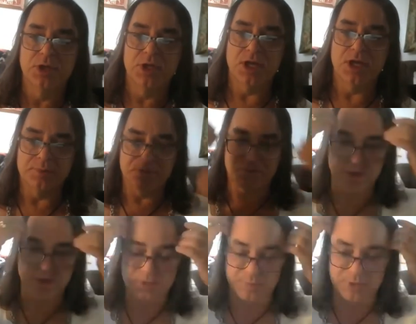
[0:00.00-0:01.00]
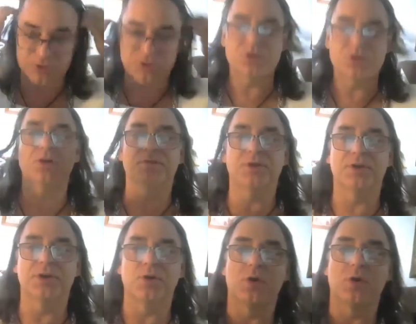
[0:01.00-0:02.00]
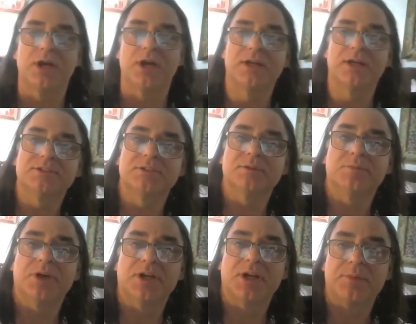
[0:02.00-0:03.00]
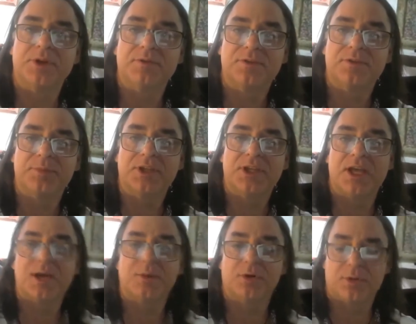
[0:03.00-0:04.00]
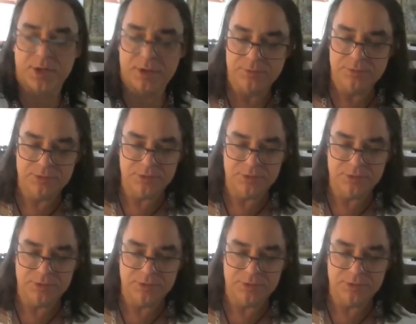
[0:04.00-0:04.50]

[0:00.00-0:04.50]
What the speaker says: I'm afraid the pictures aren't very organized, but I'm going to flip the camera around.